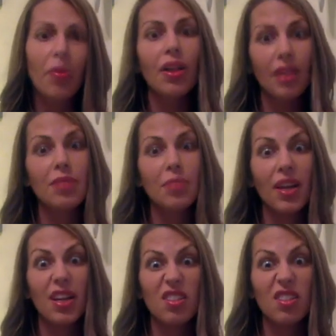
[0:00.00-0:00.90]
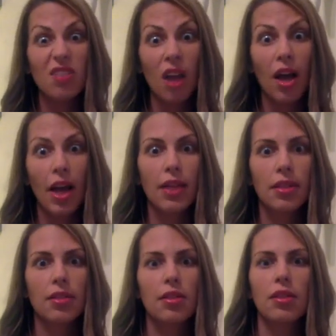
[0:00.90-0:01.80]
Well, it's because they're not
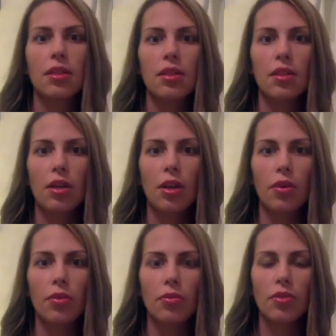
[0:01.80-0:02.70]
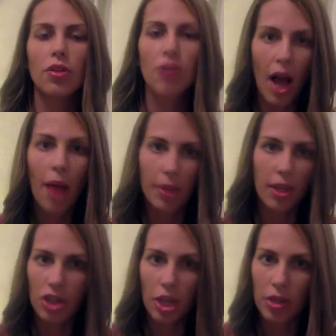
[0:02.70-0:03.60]

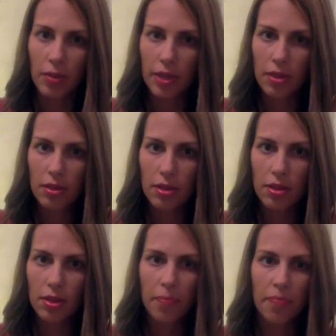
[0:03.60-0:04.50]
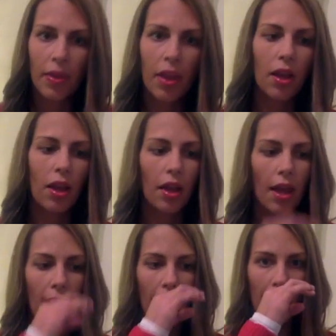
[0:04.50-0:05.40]
being genuine.
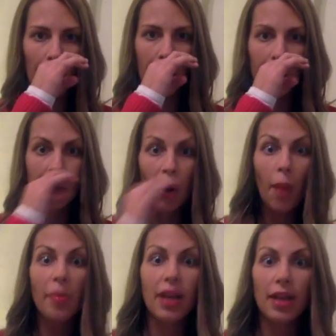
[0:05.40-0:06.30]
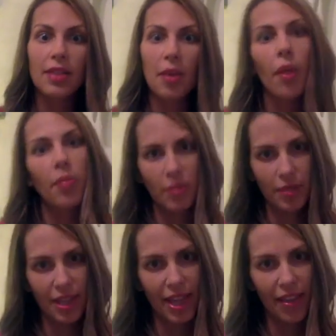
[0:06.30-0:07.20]
And it's all because they want people
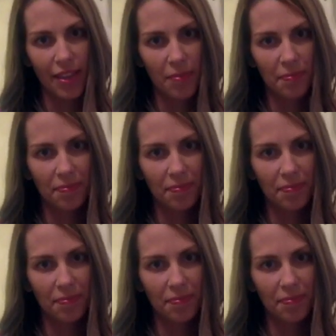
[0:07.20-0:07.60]
to like them.